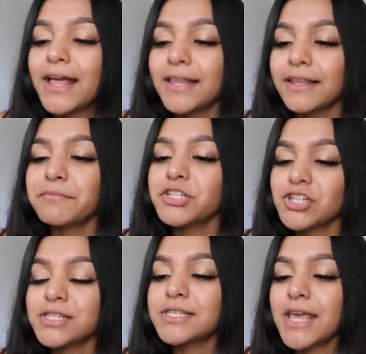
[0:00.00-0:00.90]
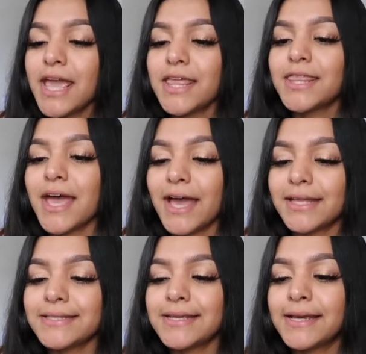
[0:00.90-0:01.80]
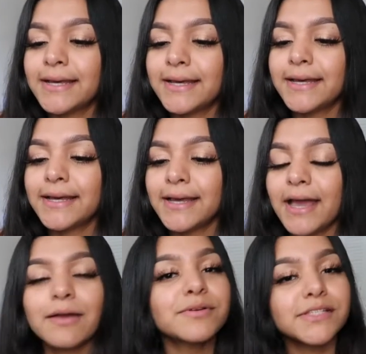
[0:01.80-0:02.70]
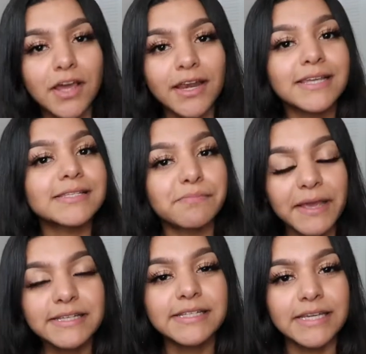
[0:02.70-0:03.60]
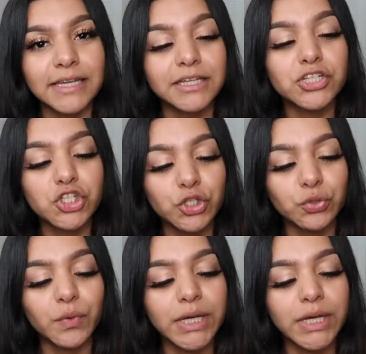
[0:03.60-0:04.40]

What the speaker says: let me just say that I was not expecting to